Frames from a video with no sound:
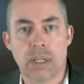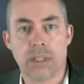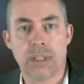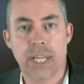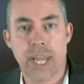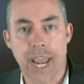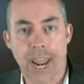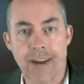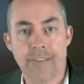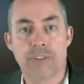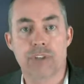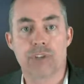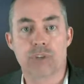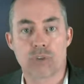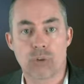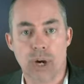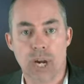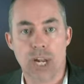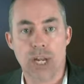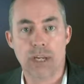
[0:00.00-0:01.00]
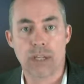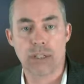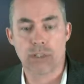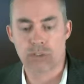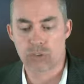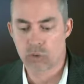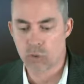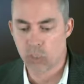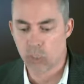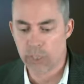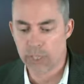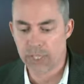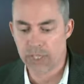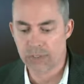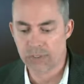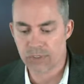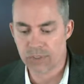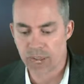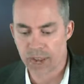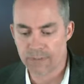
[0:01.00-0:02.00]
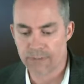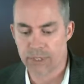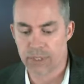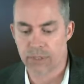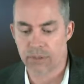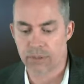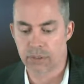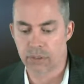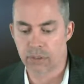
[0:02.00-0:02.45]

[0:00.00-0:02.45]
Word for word: the average grade is 27.